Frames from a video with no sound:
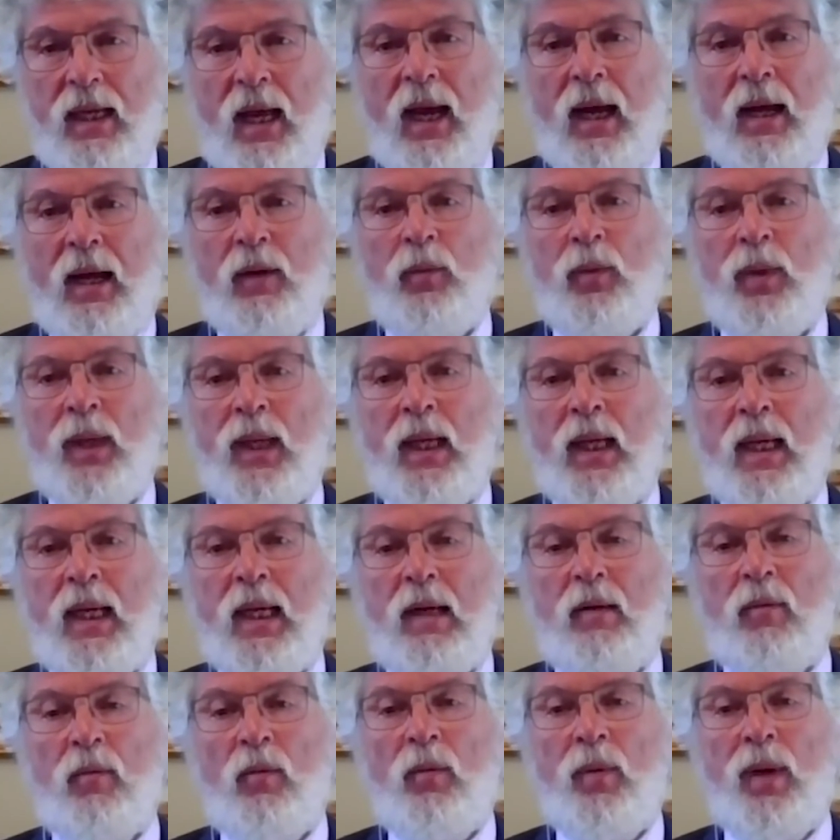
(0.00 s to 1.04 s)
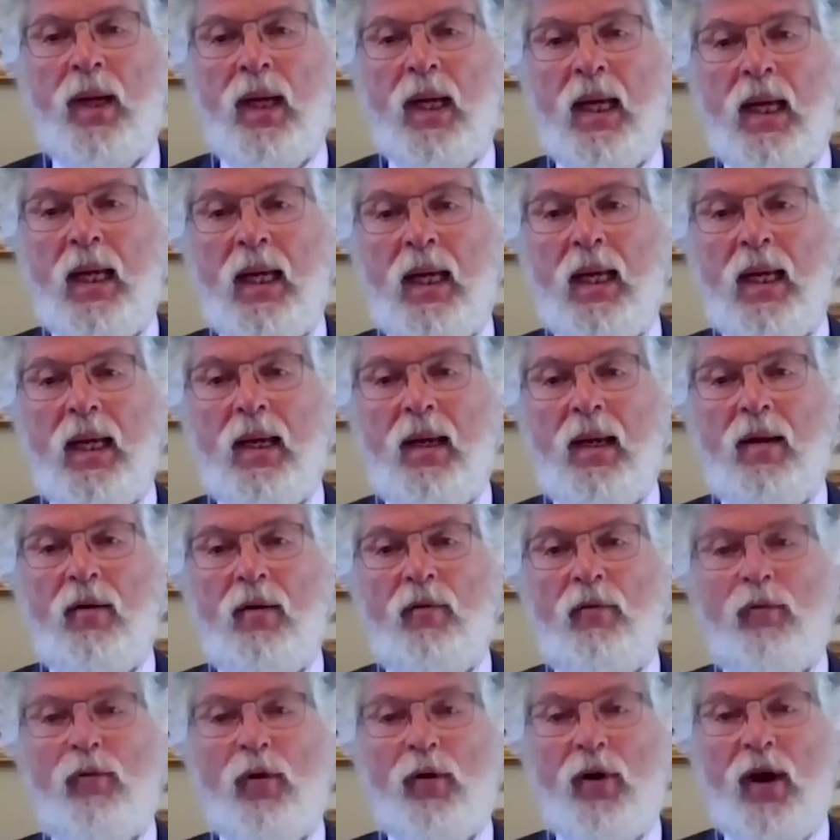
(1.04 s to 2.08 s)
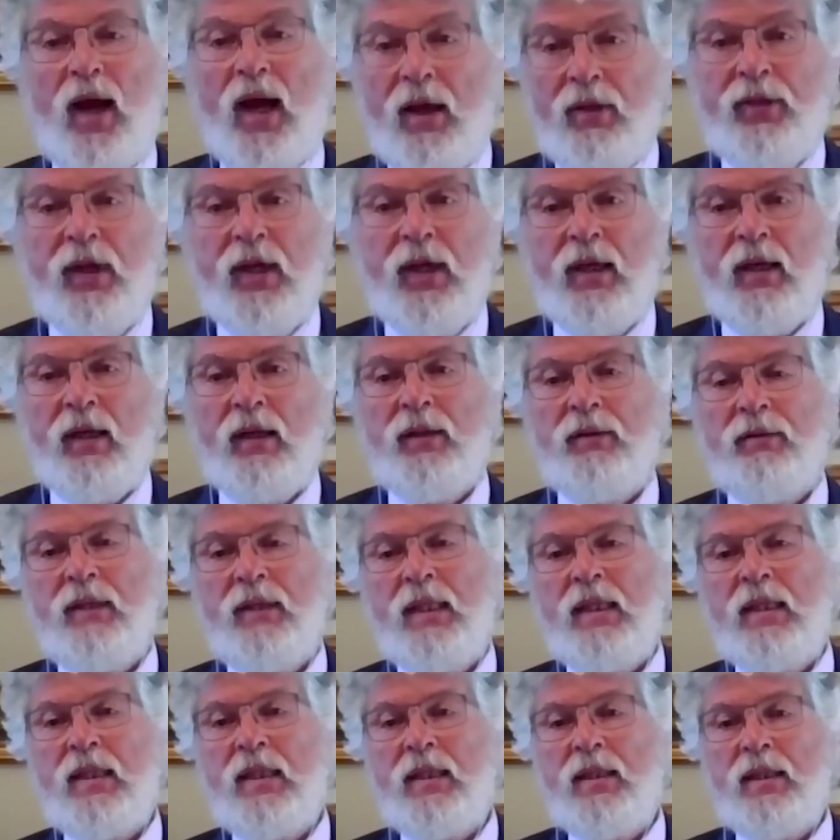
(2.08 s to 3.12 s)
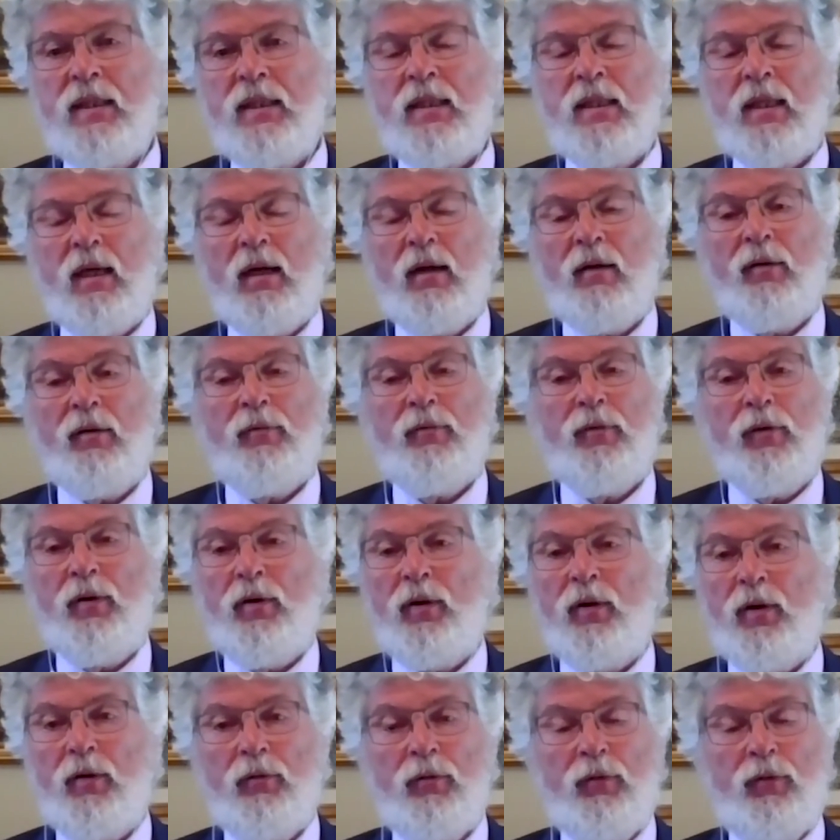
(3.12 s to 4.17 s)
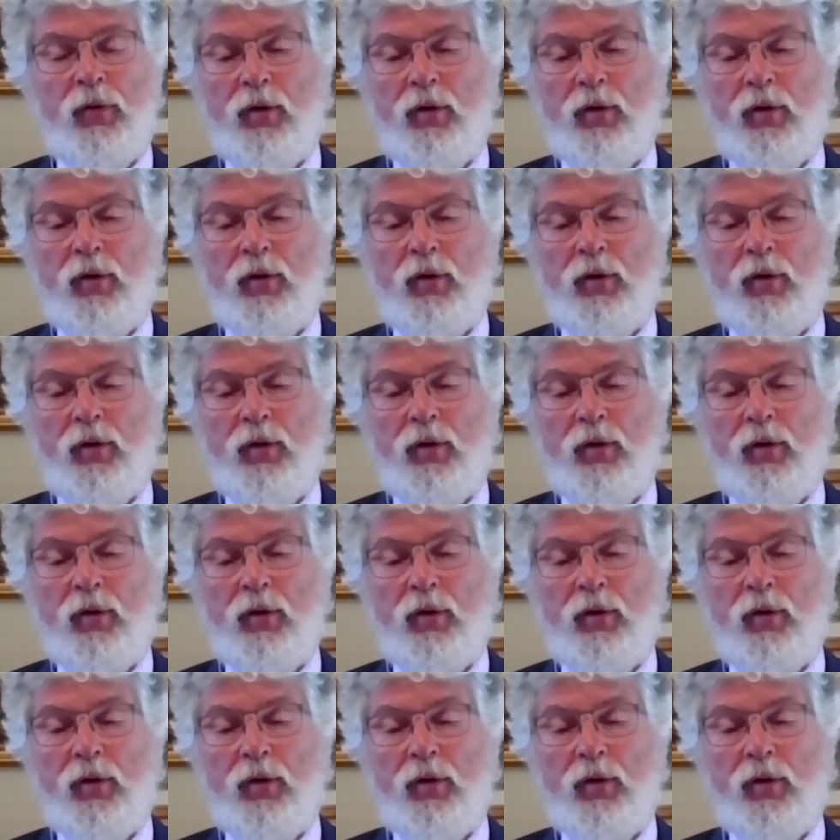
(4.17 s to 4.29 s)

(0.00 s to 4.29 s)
And we for ethical reasons and for